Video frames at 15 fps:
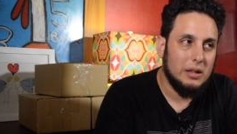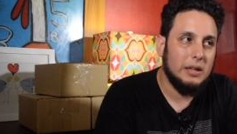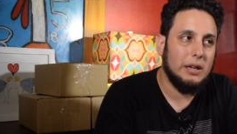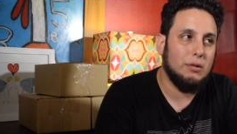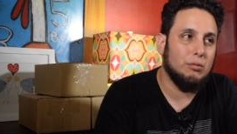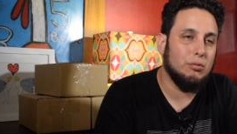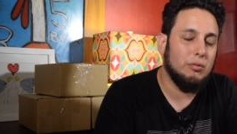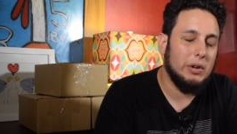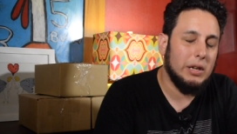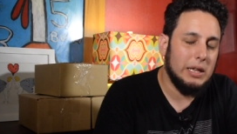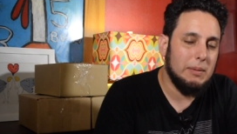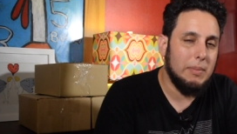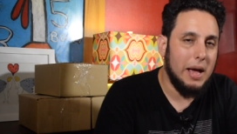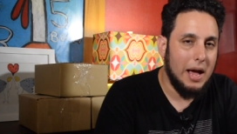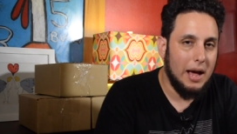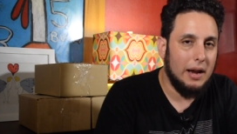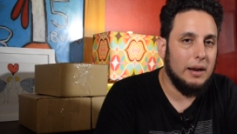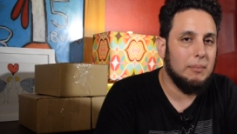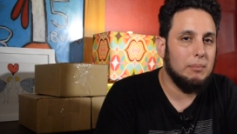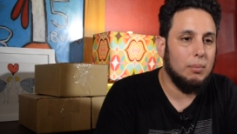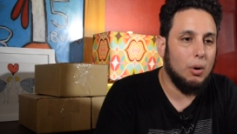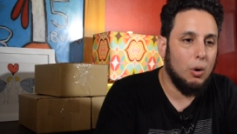like really bad.
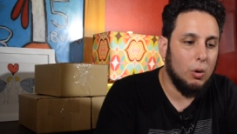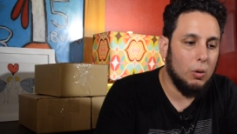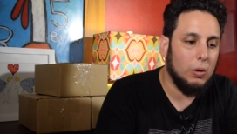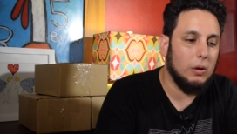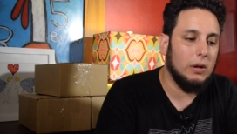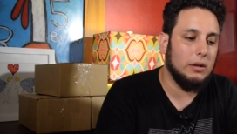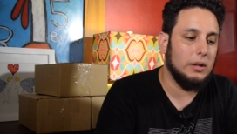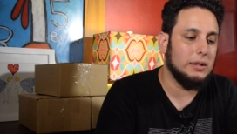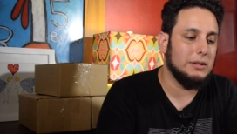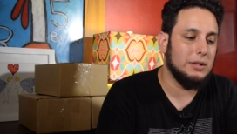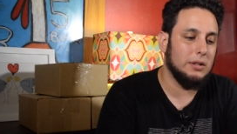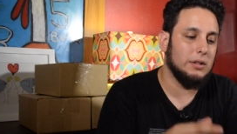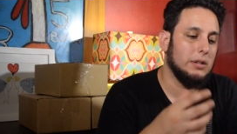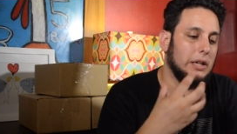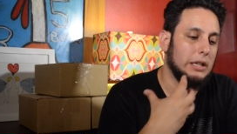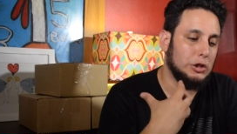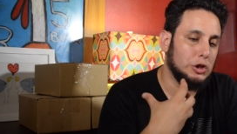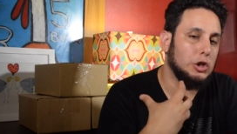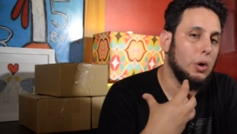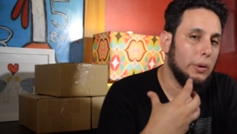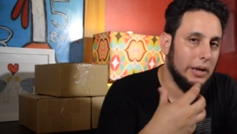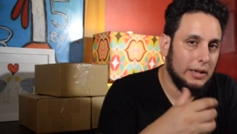Pull until they're like
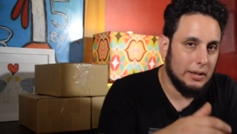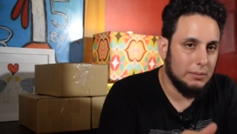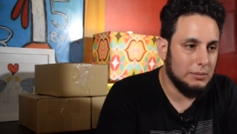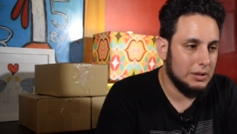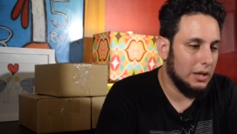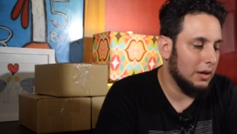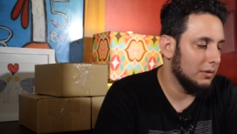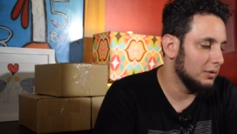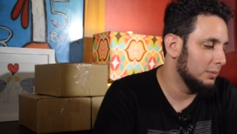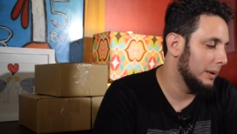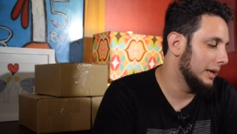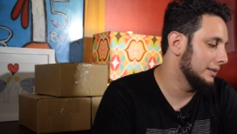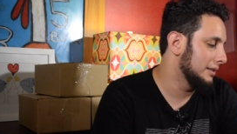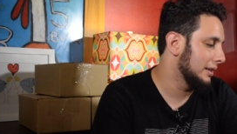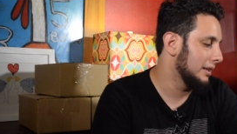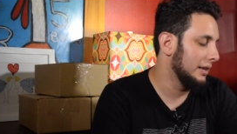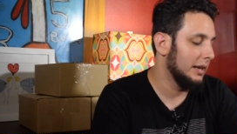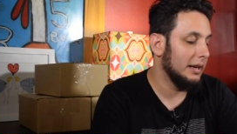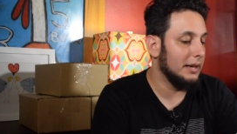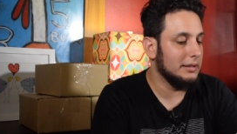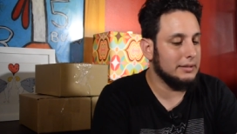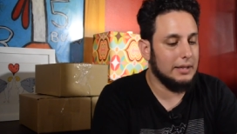choking themselves basically.
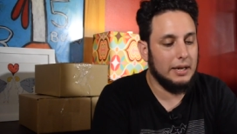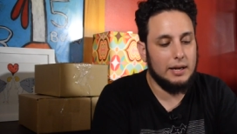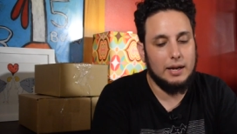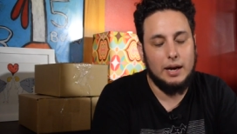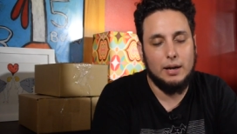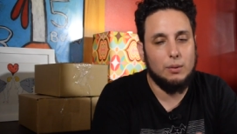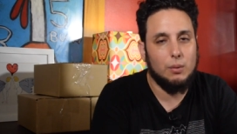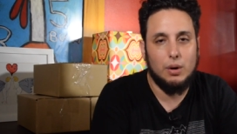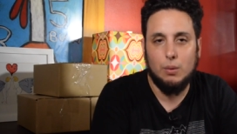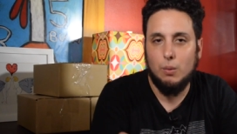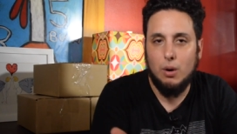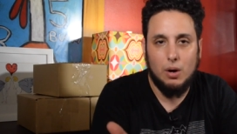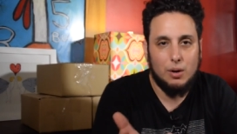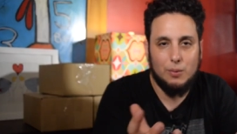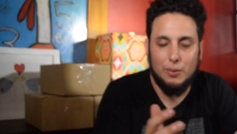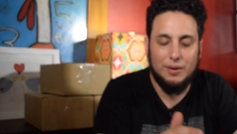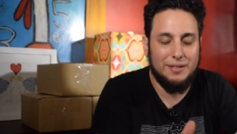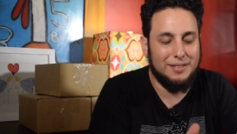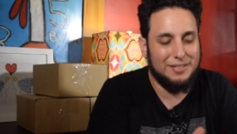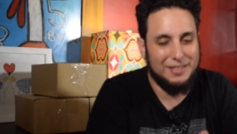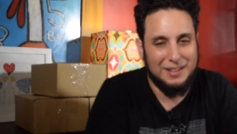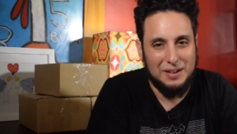And it's like, I don't want to walk
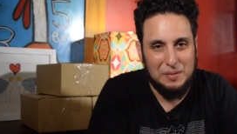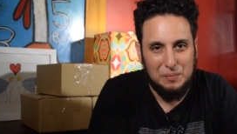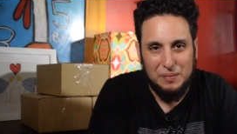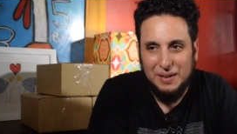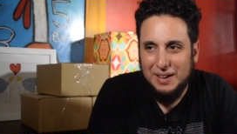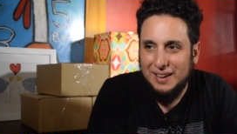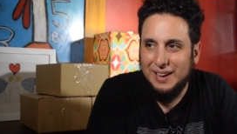with them.